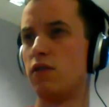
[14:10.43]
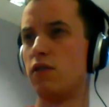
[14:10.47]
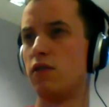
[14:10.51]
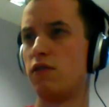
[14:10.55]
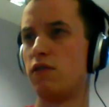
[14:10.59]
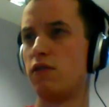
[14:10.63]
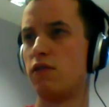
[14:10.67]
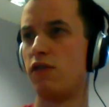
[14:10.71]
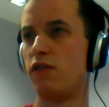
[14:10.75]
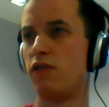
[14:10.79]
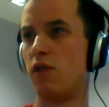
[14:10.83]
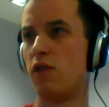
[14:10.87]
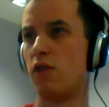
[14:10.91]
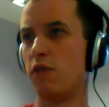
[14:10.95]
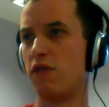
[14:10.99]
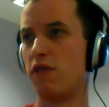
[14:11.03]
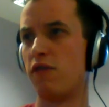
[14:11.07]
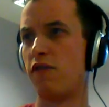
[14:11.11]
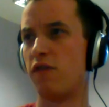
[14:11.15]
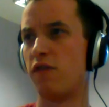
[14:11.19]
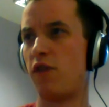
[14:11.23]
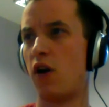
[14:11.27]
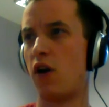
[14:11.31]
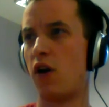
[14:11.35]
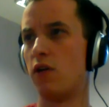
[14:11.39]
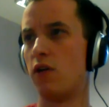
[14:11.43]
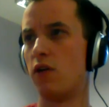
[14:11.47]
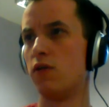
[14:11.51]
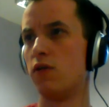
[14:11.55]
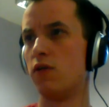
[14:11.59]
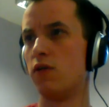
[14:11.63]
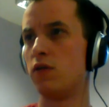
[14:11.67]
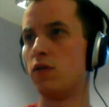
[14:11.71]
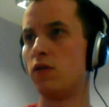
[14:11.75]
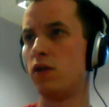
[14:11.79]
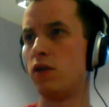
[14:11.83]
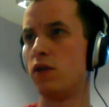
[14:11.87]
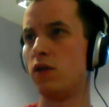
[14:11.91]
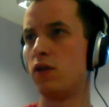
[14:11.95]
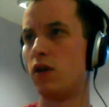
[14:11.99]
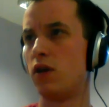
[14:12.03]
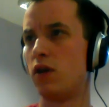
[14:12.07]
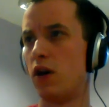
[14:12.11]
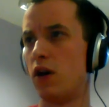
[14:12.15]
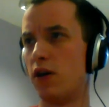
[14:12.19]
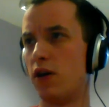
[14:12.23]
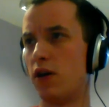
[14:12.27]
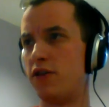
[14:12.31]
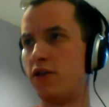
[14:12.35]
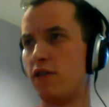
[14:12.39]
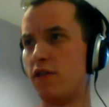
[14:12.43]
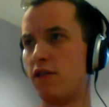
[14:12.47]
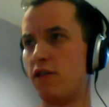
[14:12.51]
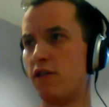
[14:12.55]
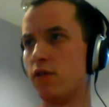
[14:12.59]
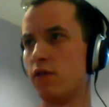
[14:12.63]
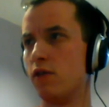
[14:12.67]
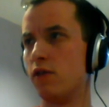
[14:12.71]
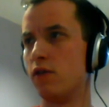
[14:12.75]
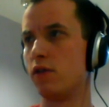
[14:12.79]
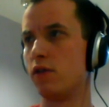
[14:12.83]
from the file are different.